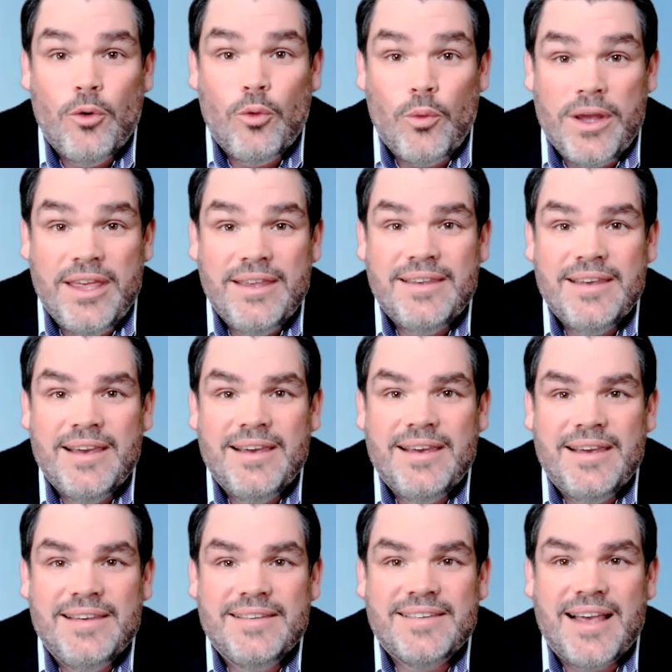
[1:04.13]
week
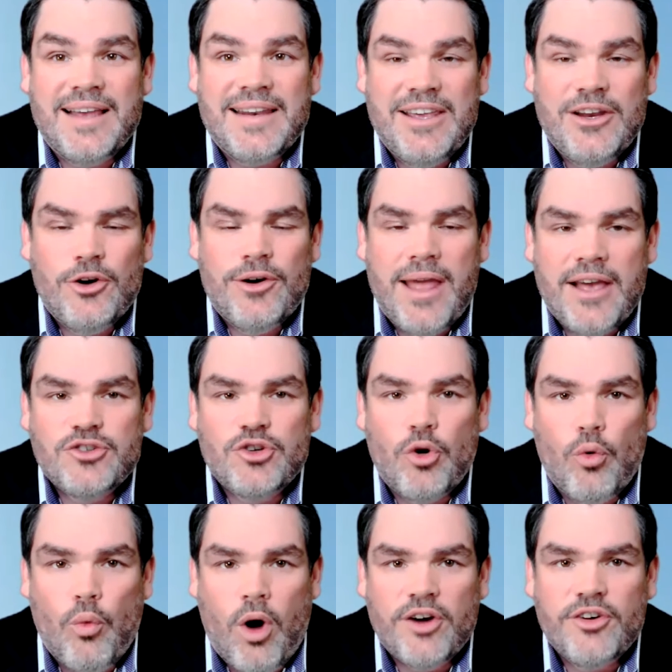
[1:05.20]
is on
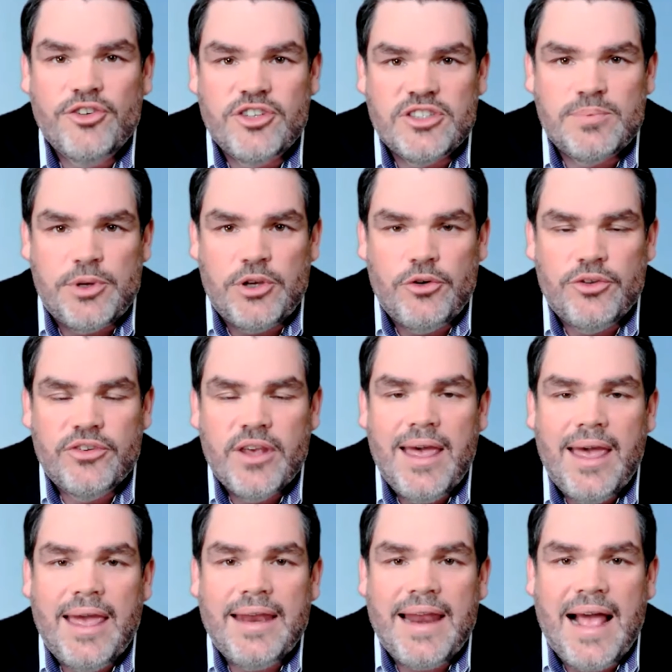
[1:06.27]
international water disputes
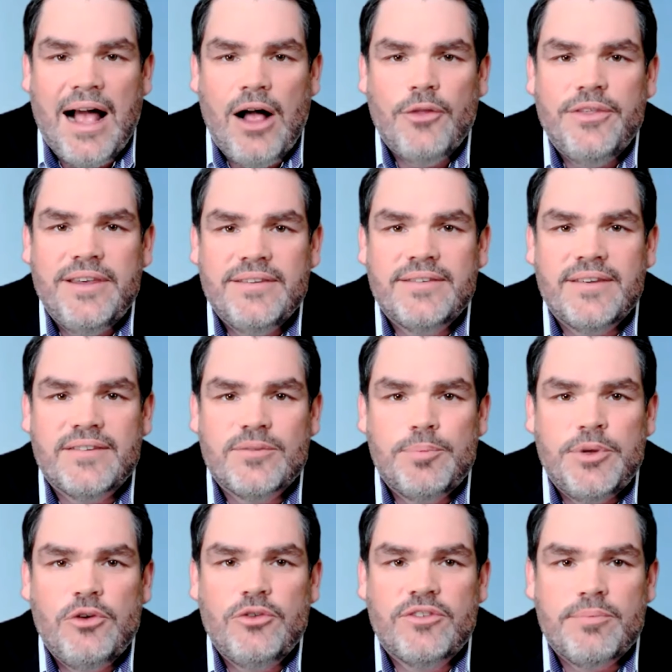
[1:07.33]
and how these
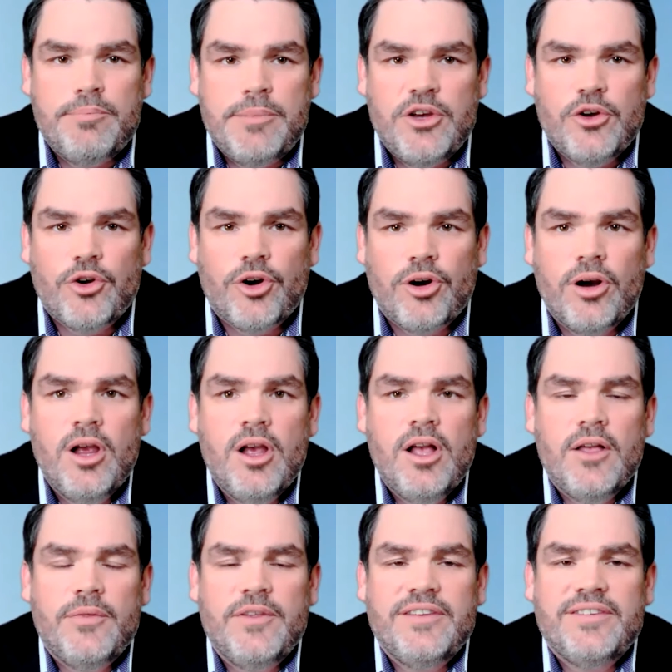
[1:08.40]
disputes mirror
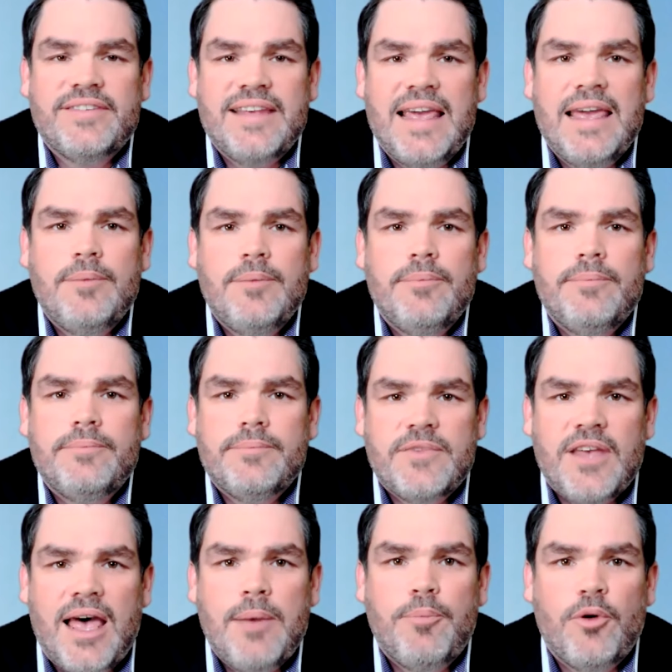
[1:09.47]
the same
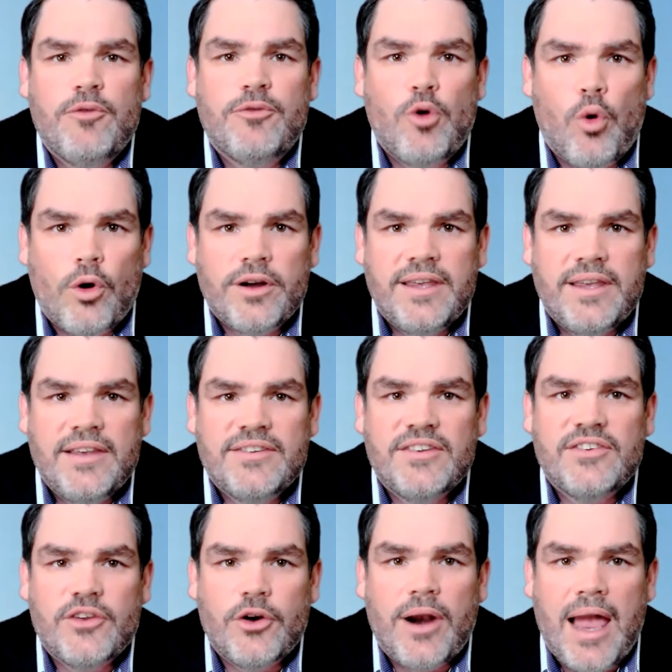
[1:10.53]
type of court
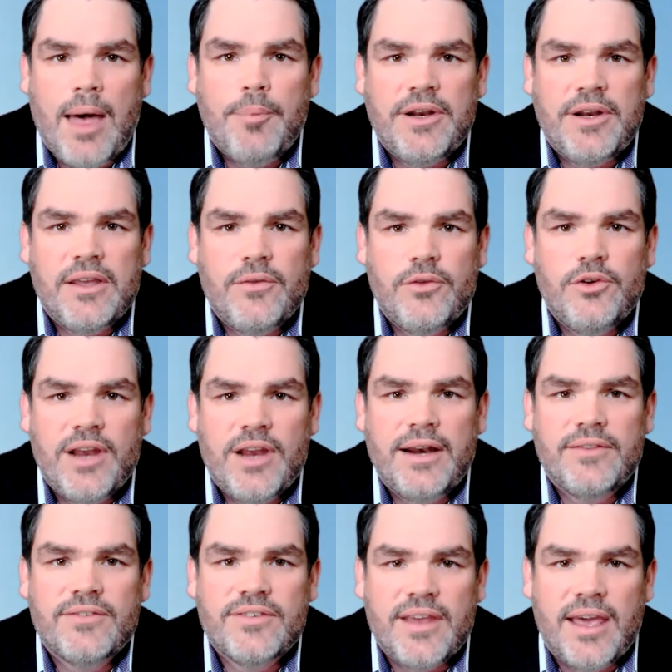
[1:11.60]
cases that are happening in the
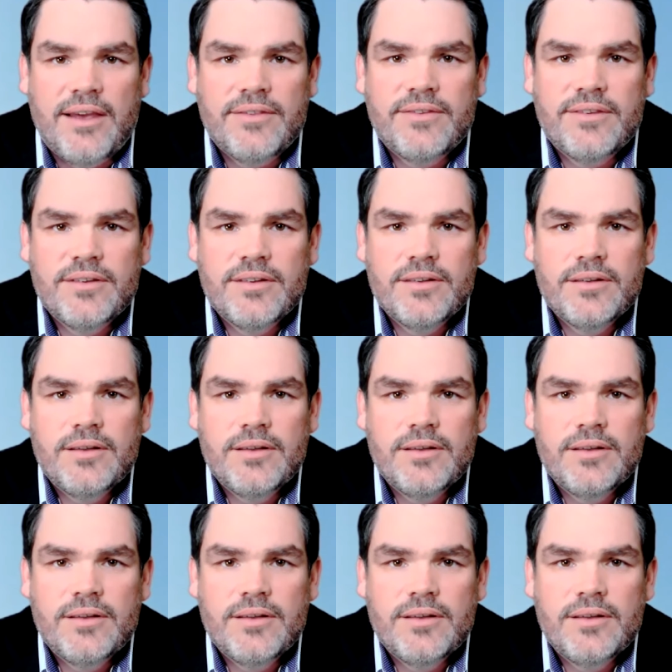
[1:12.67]
United States.